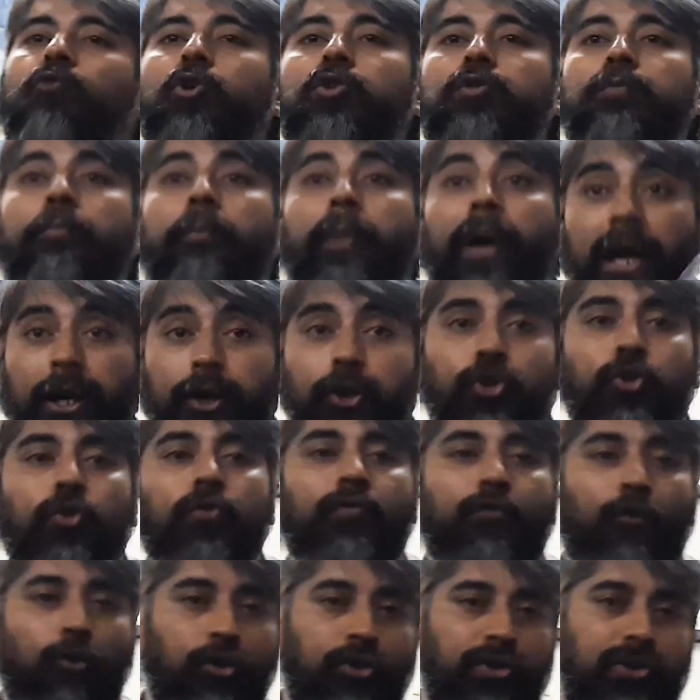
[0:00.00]
was made to
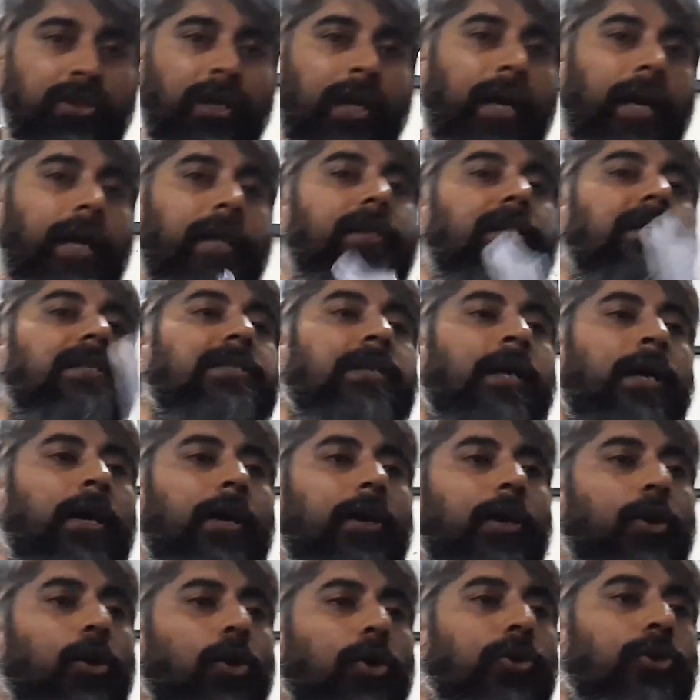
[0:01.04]
force in this,
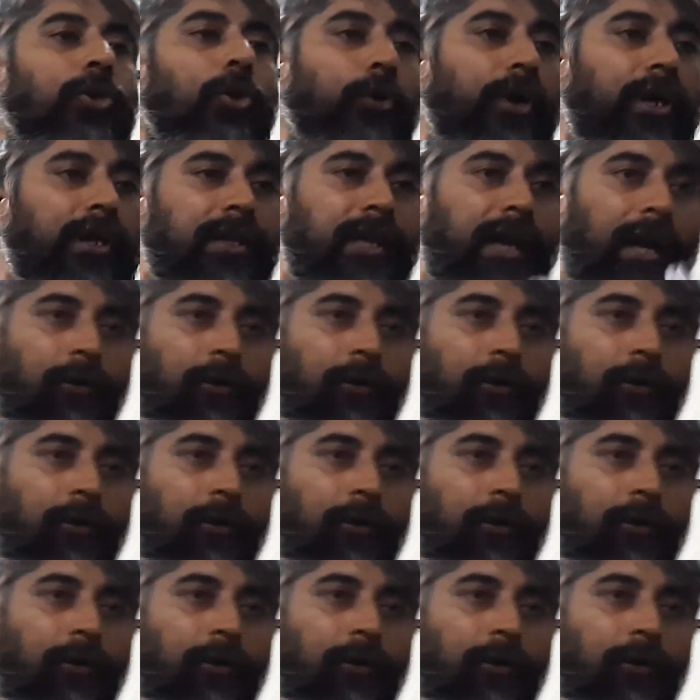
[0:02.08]
during the